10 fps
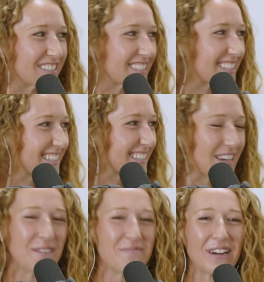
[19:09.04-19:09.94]
You just
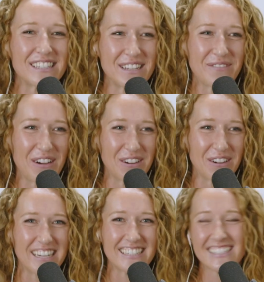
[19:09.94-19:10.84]
embrace the
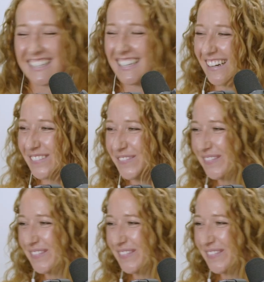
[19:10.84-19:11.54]
emotions, you know?